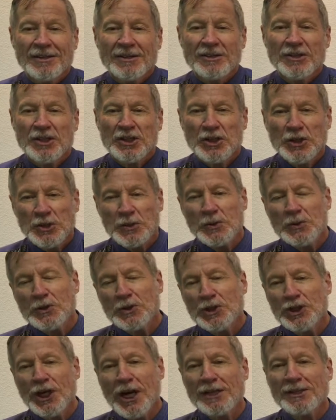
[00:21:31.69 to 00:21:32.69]
to use
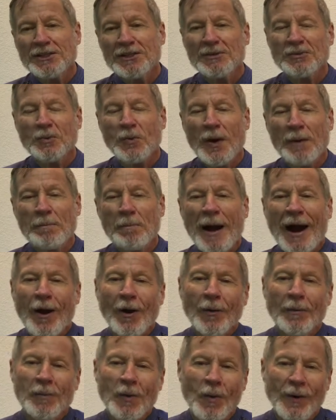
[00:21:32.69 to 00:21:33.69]
just what
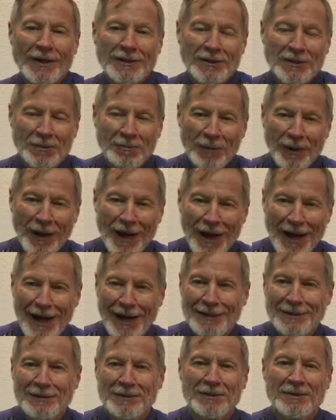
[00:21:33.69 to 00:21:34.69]
PowerPoint
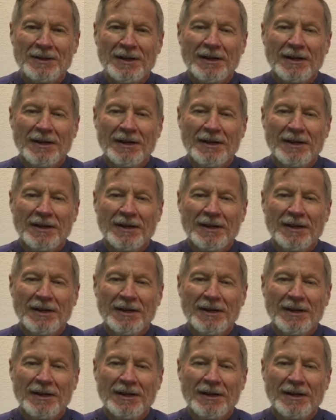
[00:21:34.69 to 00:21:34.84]
supplies,